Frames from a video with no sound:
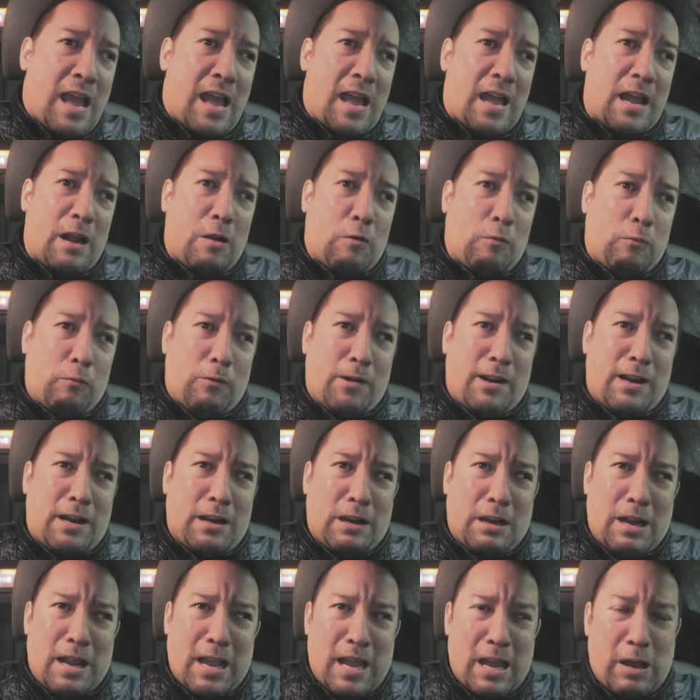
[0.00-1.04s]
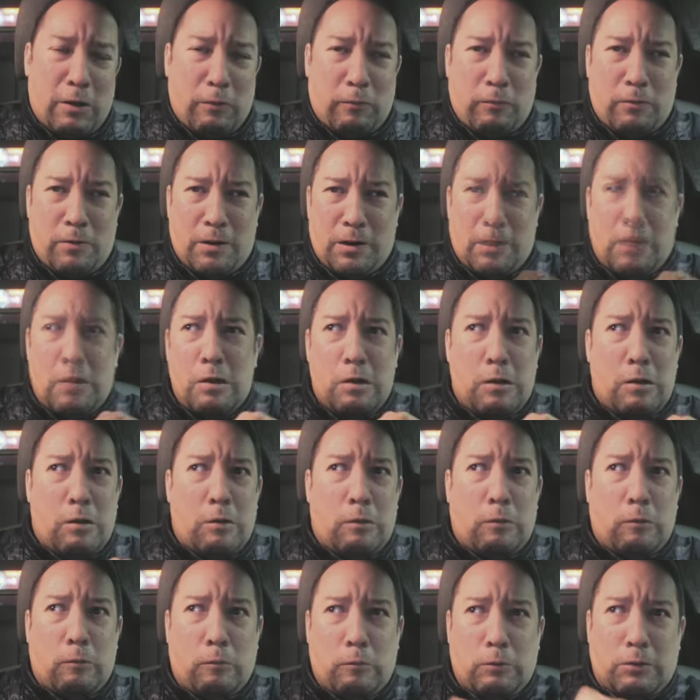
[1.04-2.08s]
and we have to
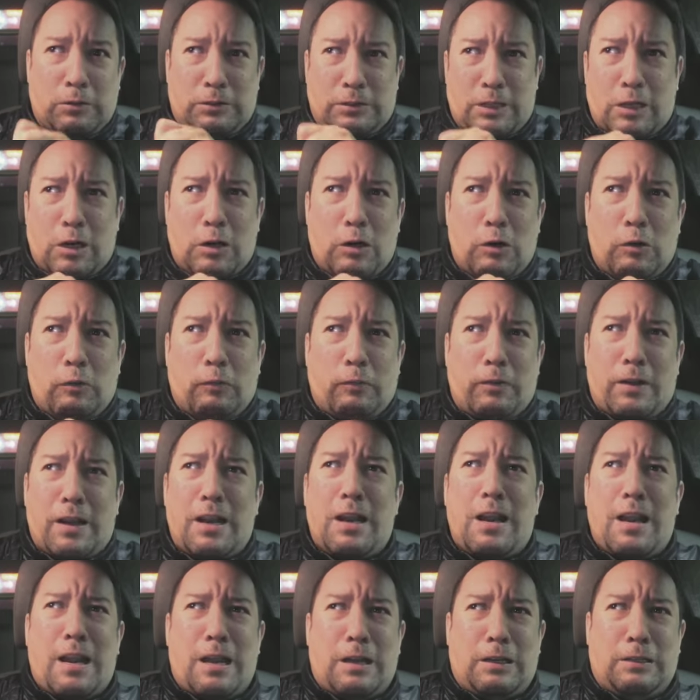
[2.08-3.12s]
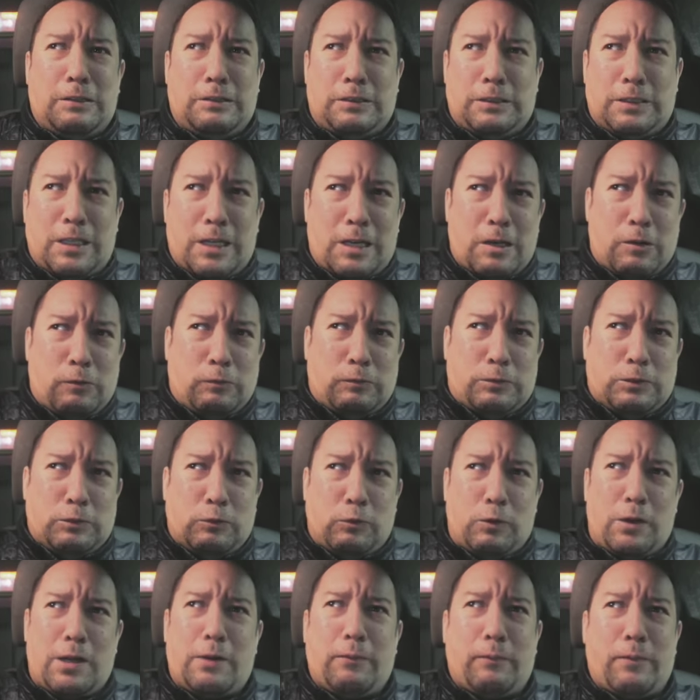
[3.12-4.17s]
resolve it instead of
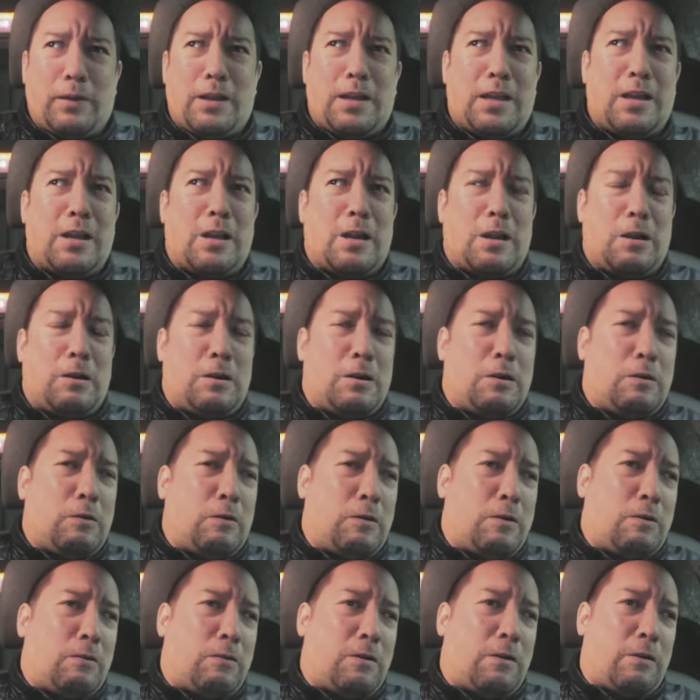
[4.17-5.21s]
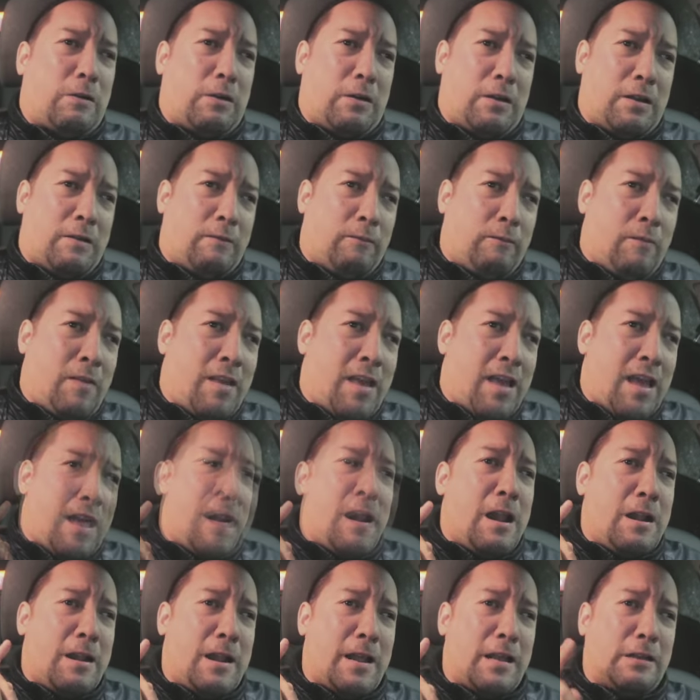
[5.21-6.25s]
sweeping it under the rug.
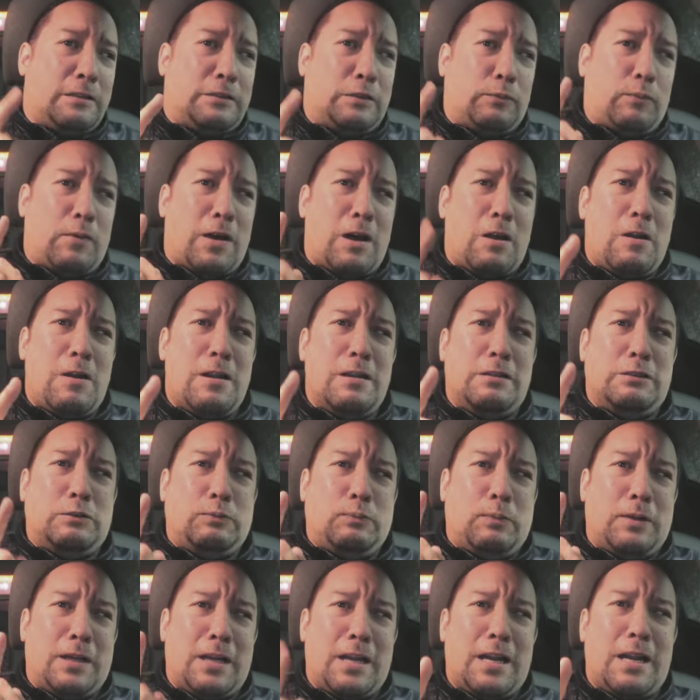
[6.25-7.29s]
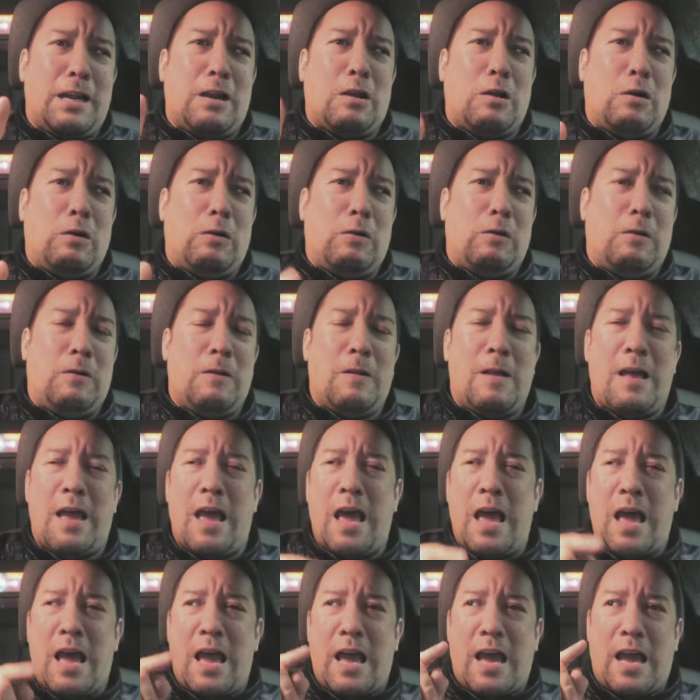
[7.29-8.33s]
That's about as political
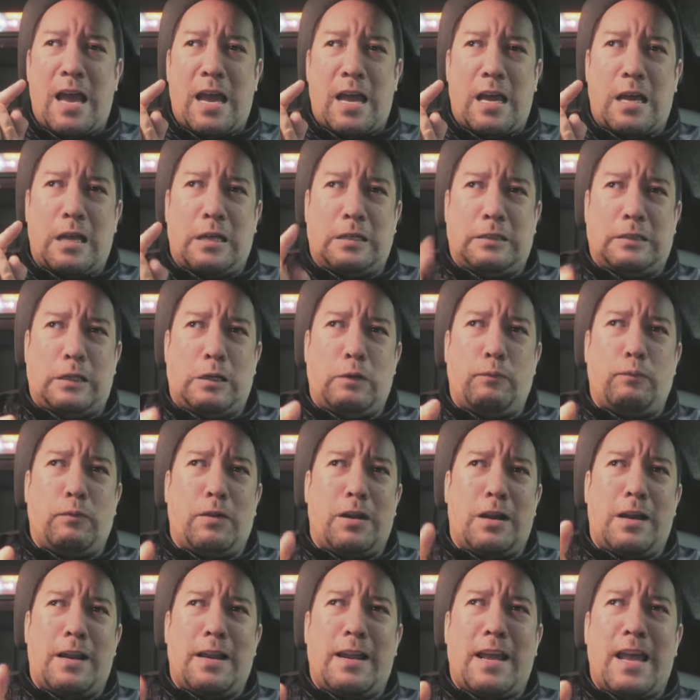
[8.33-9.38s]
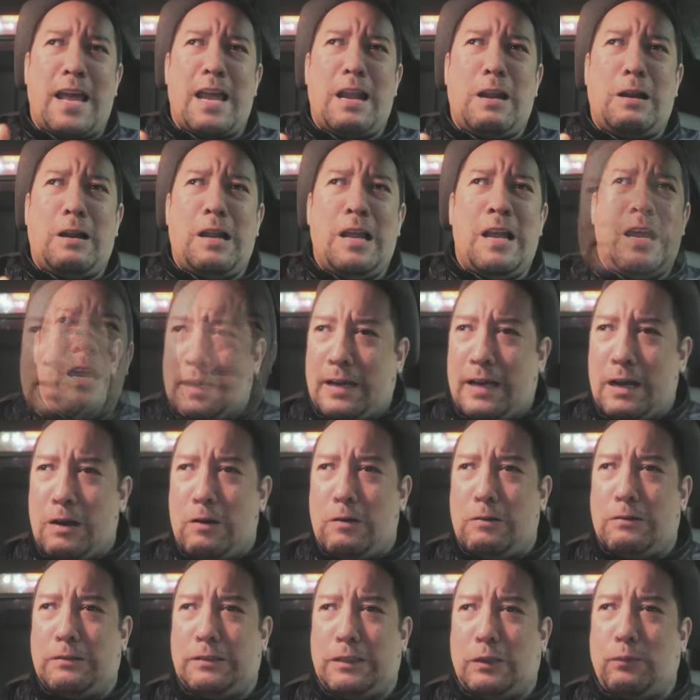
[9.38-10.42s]
as I'm gonna get.
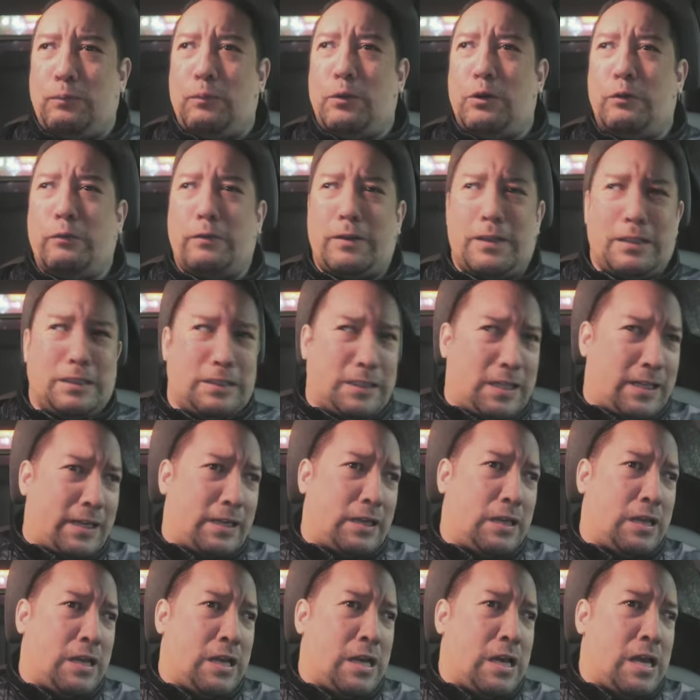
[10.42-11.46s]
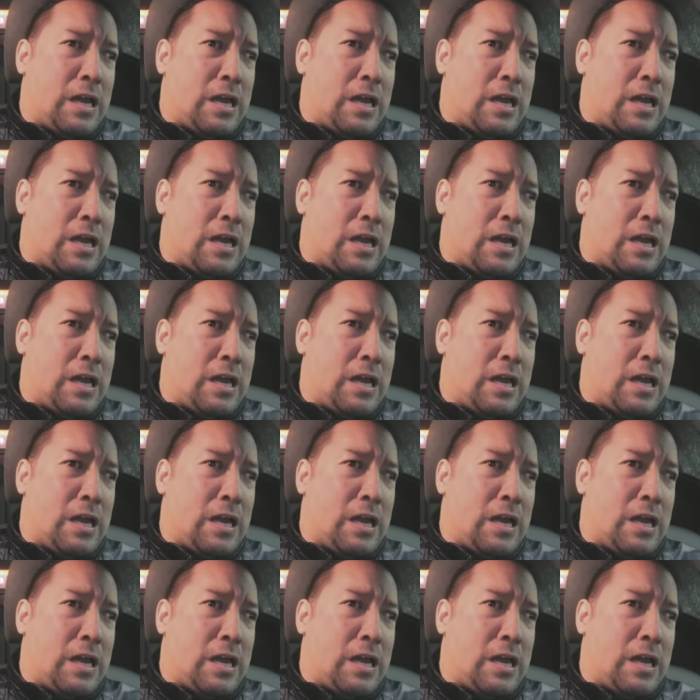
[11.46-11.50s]
Here are some movies like